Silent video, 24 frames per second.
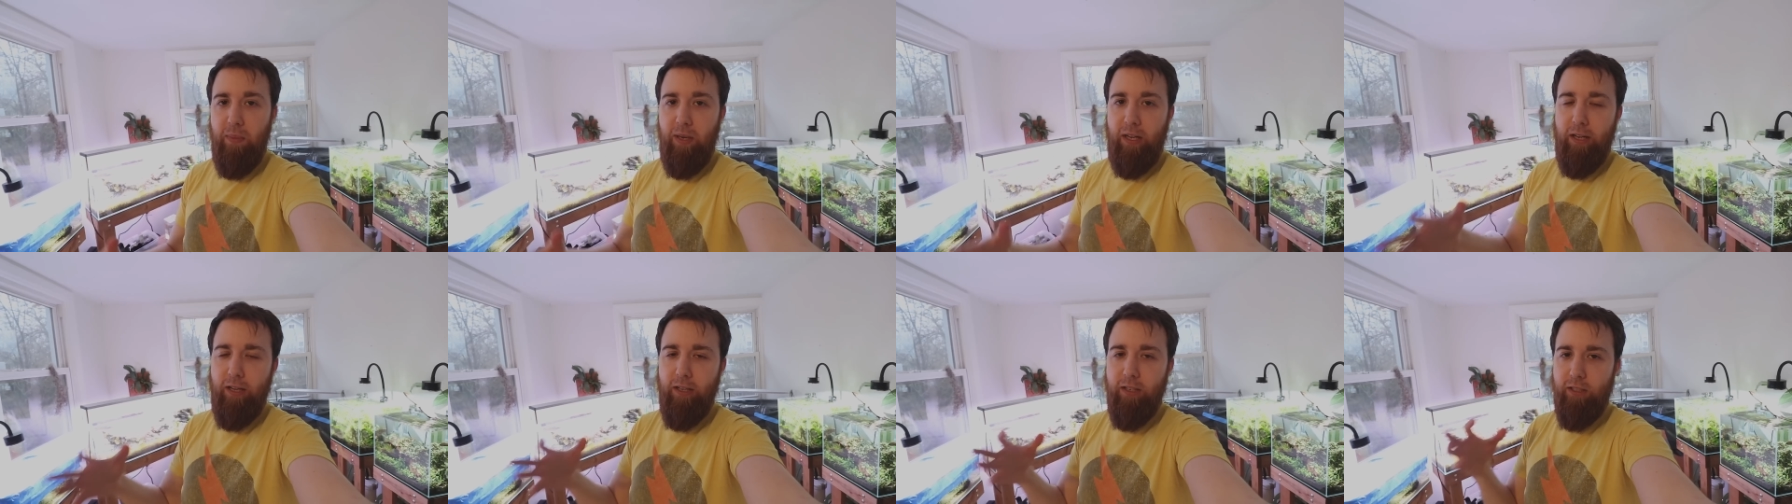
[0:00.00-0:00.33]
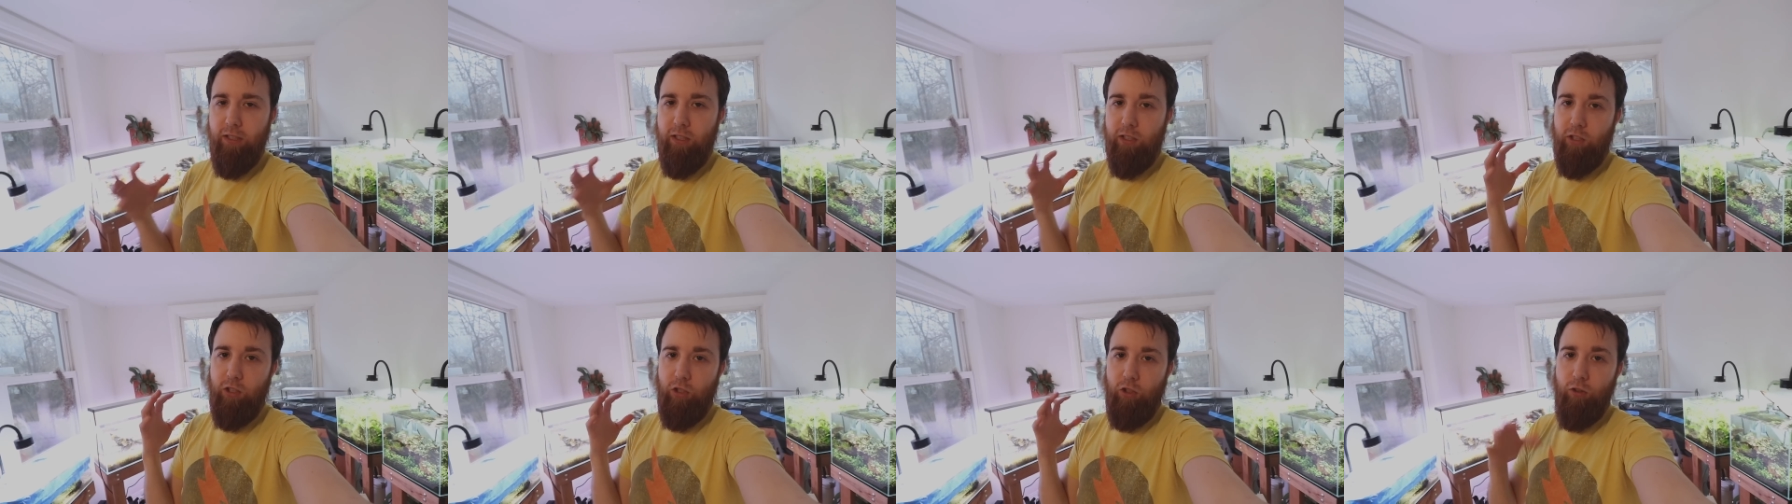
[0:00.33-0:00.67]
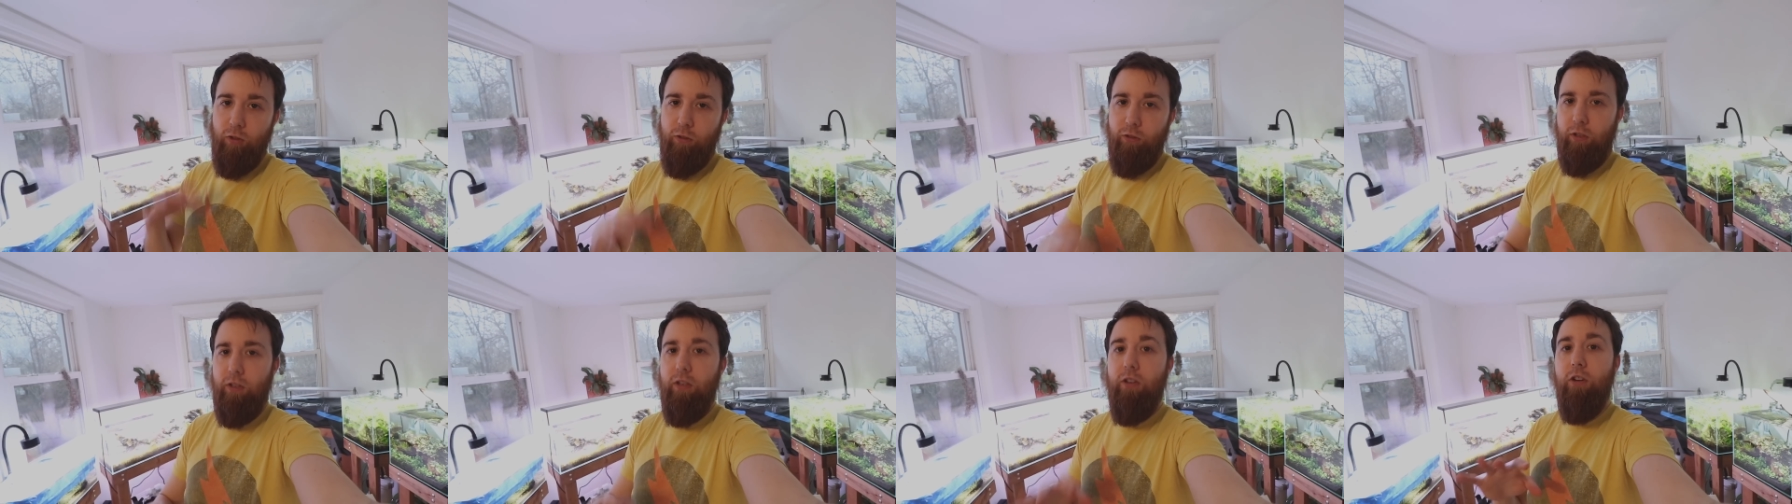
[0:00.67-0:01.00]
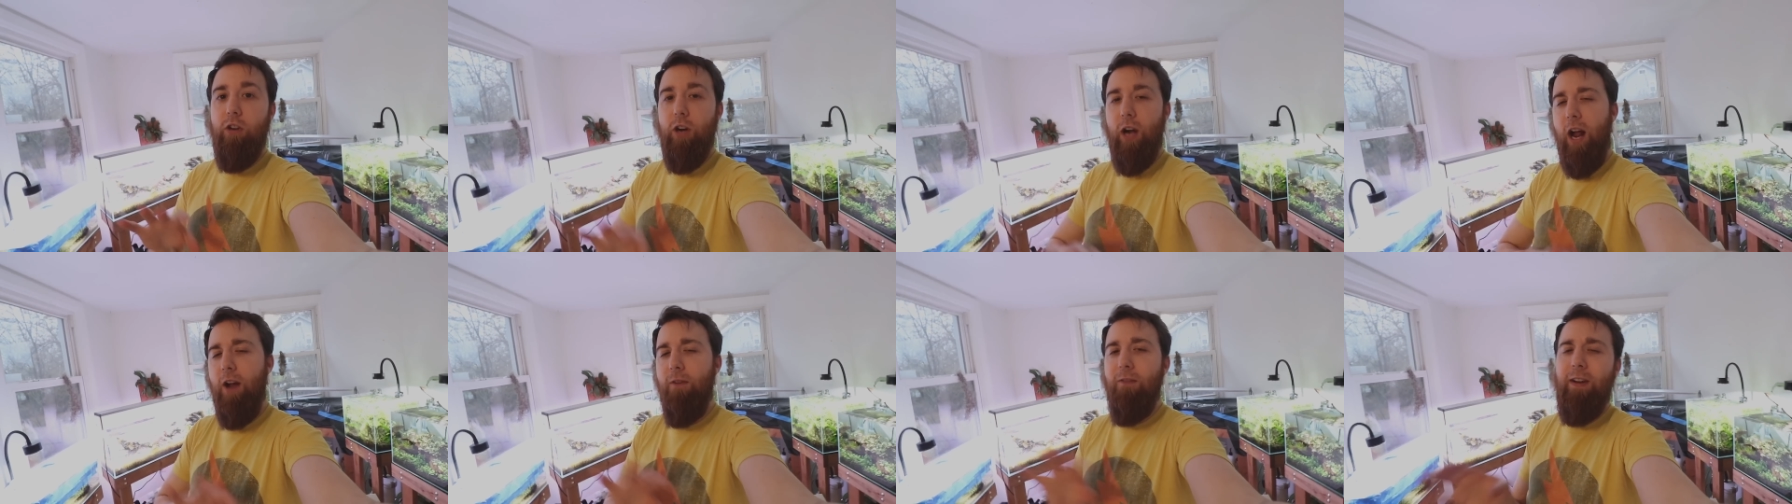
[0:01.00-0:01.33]
because you're
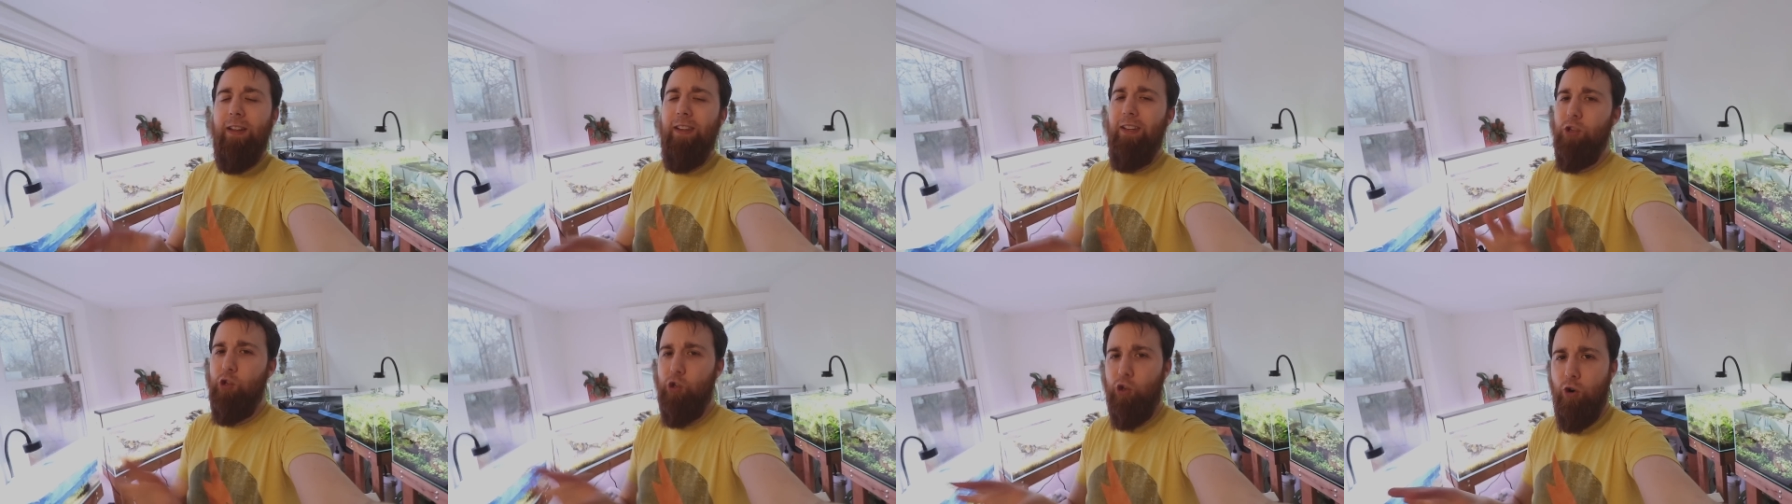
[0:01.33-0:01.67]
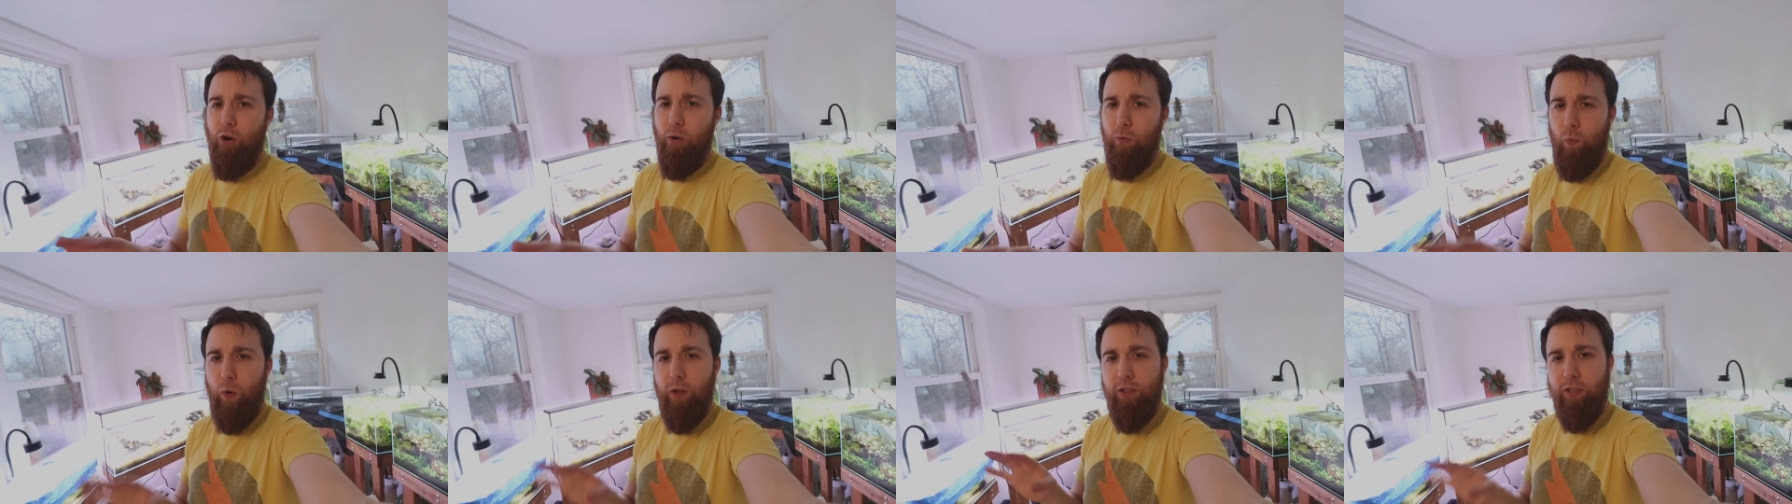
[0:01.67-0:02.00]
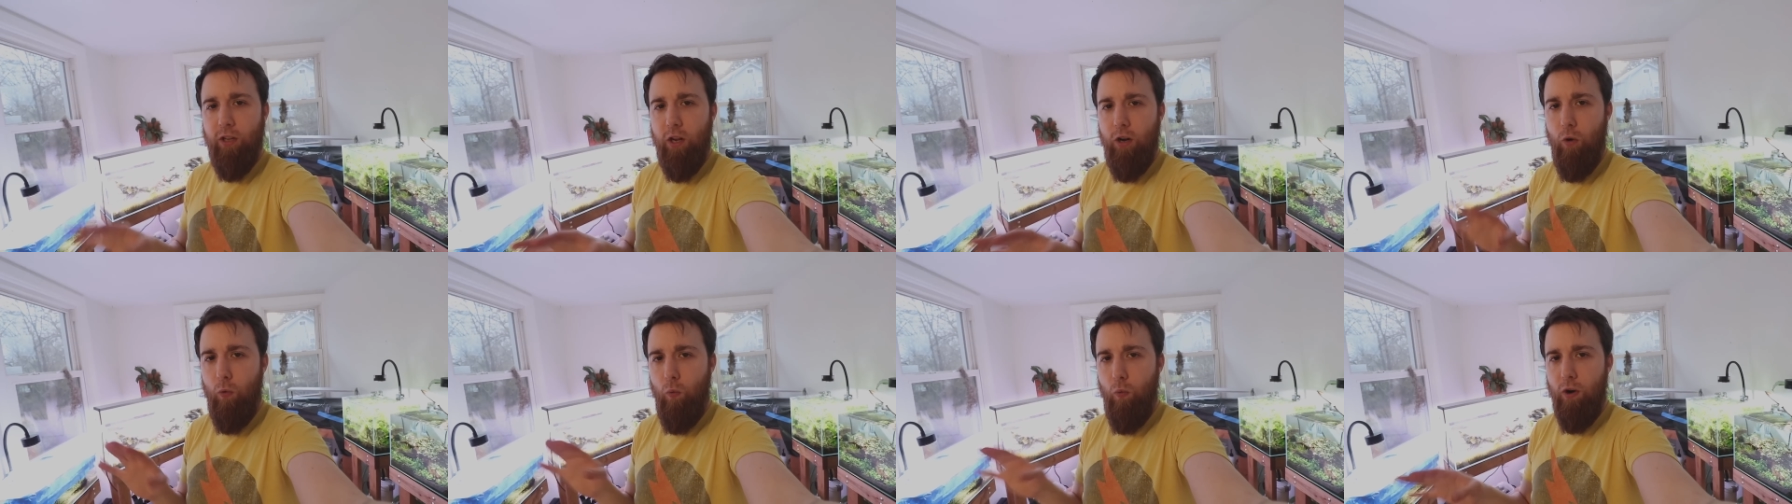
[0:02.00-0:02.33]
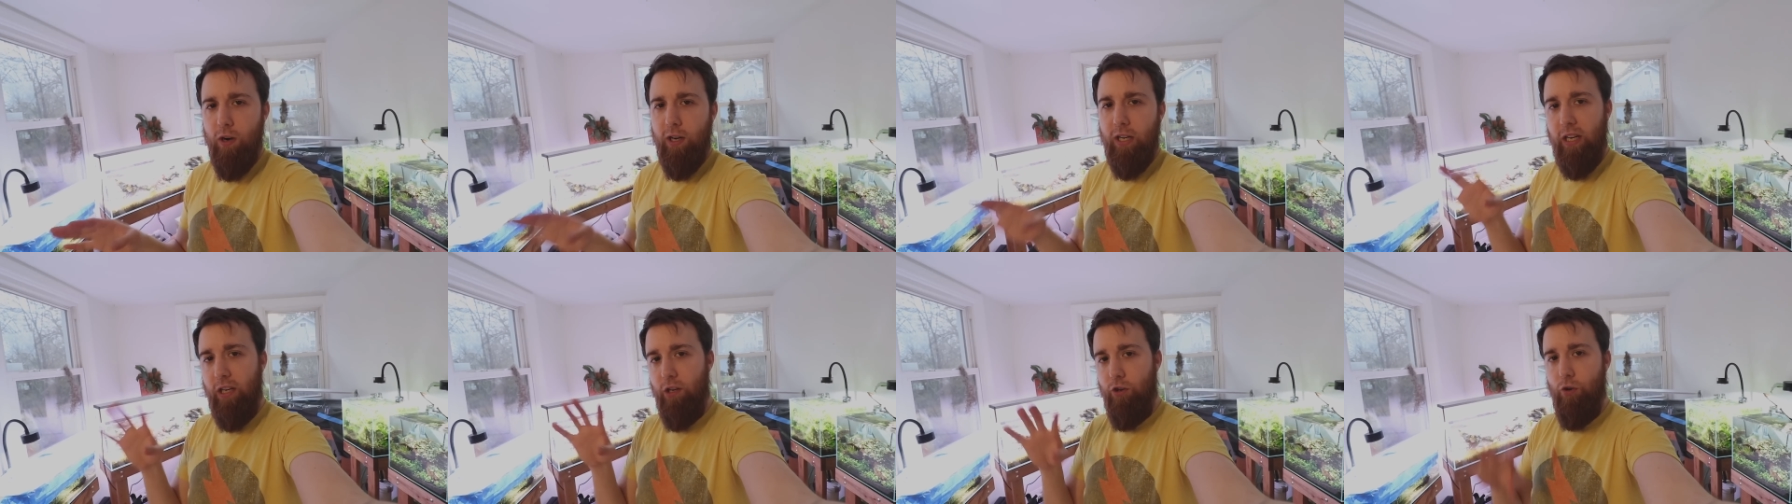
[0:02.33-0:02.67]
not really sure what's going to
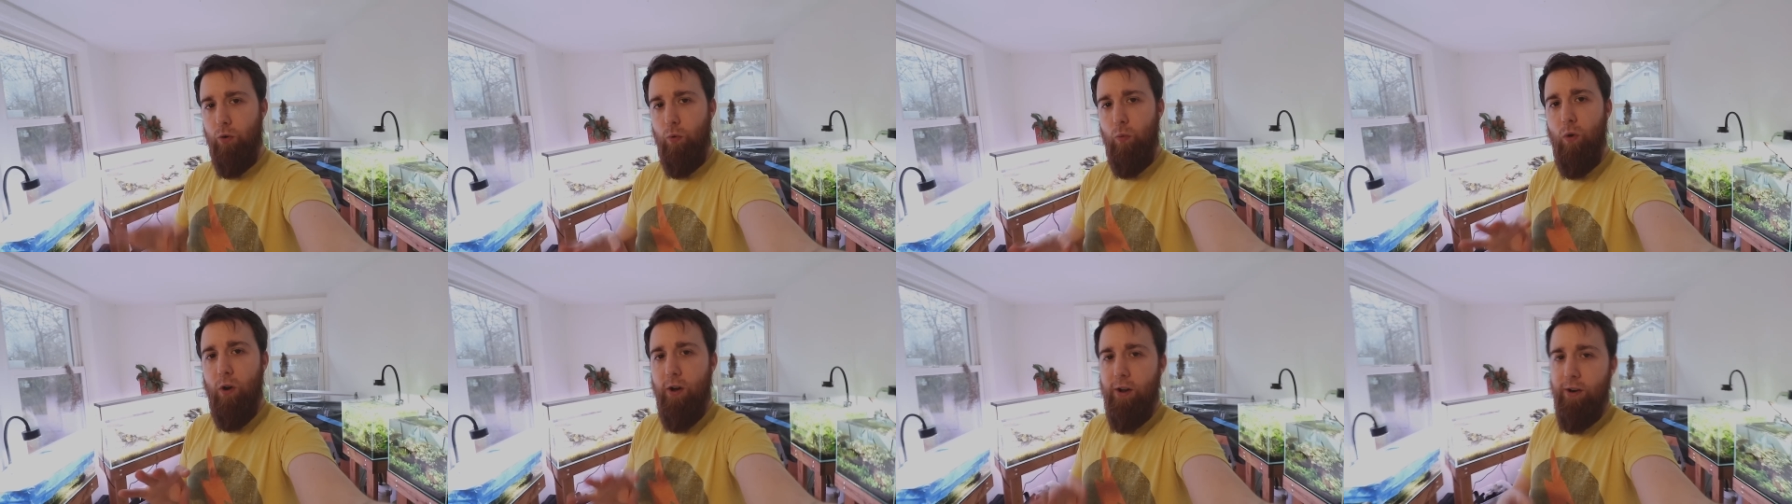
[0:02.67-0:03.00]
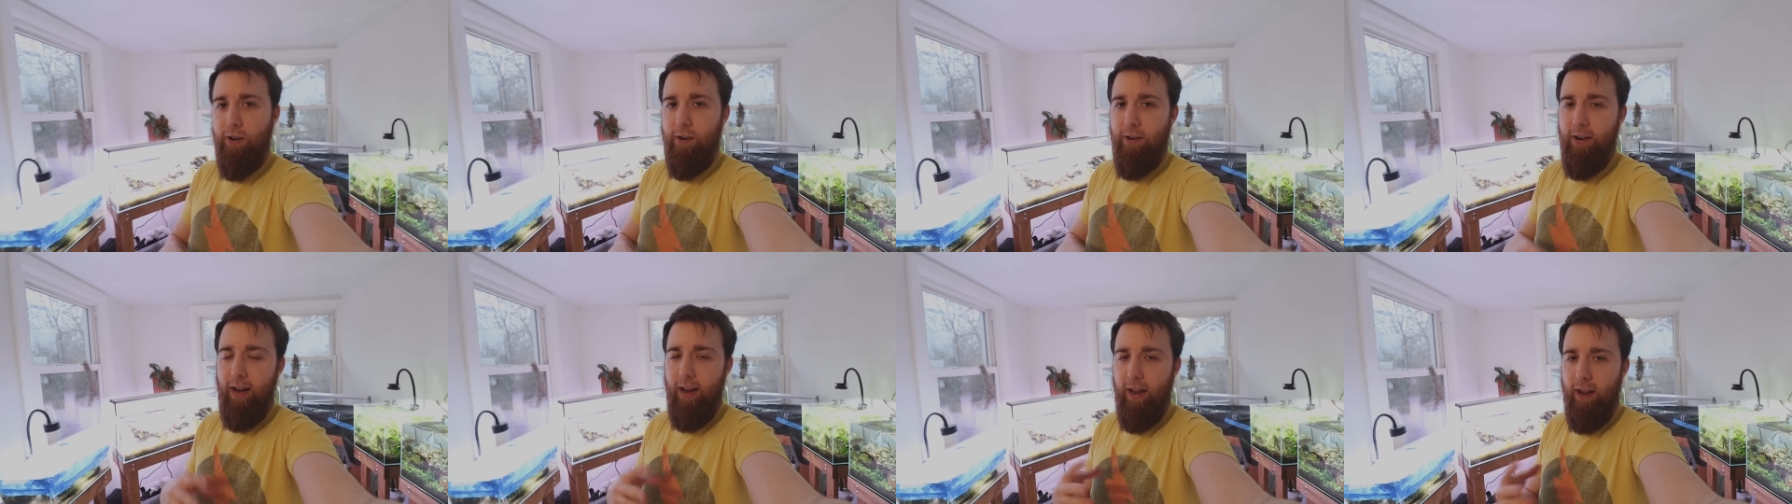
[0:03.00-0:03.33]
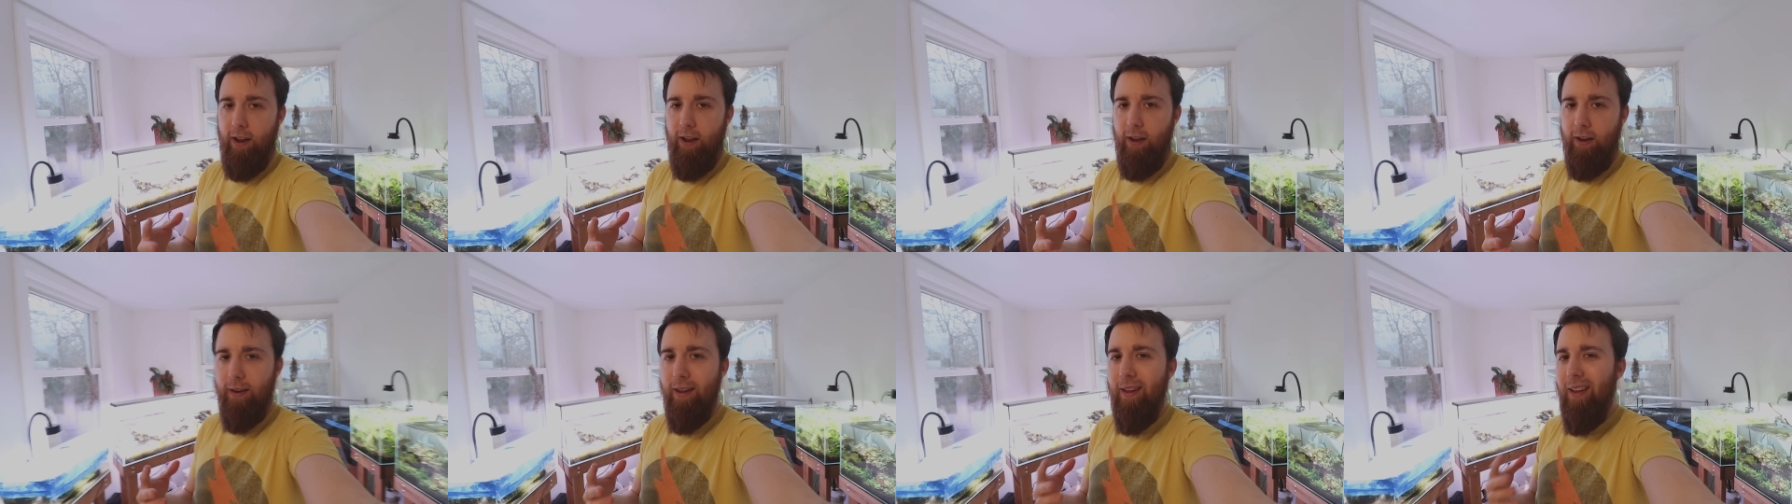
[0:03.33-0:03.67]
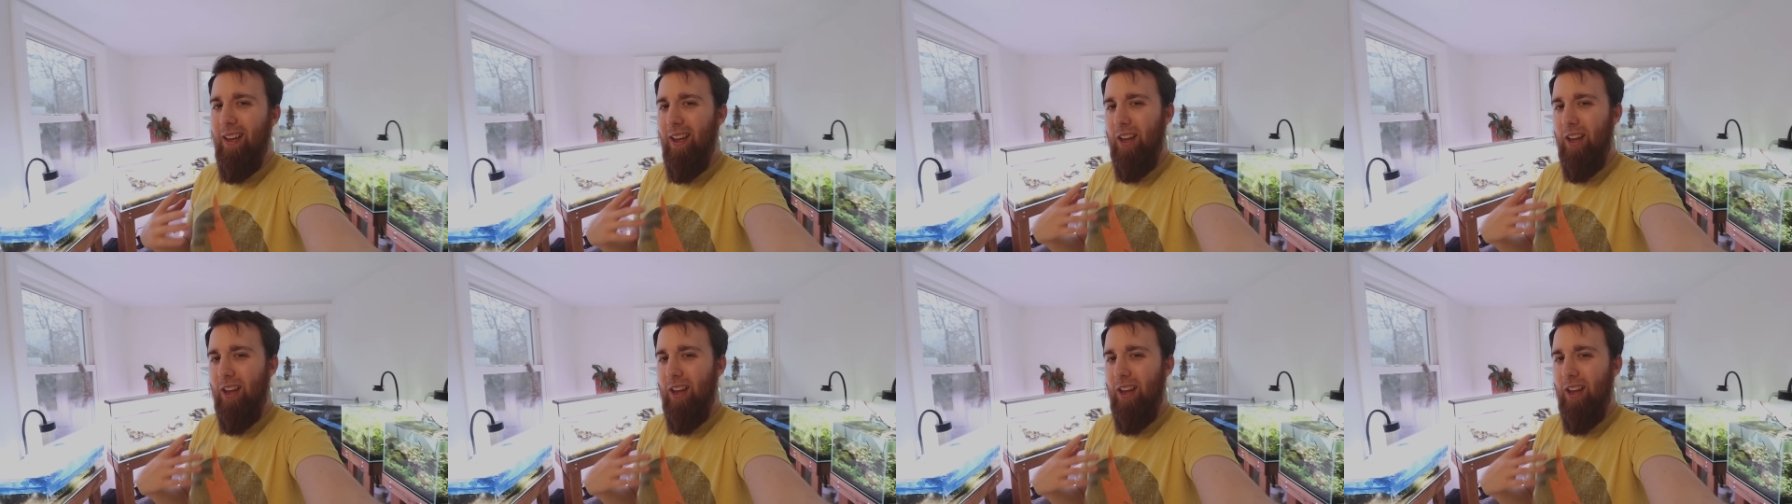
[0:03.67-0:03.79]
work in your water, and